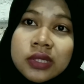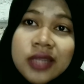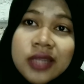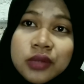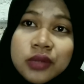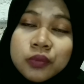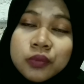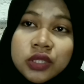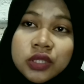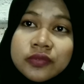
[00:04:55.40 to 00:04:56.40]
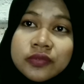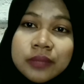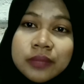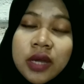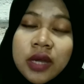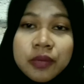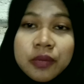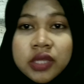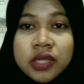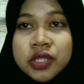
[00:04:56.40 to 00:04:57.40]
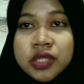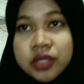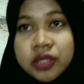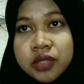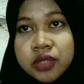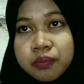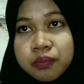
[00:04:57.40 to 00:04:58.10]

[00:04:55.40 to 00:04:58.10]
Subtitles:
Now both of them are being treated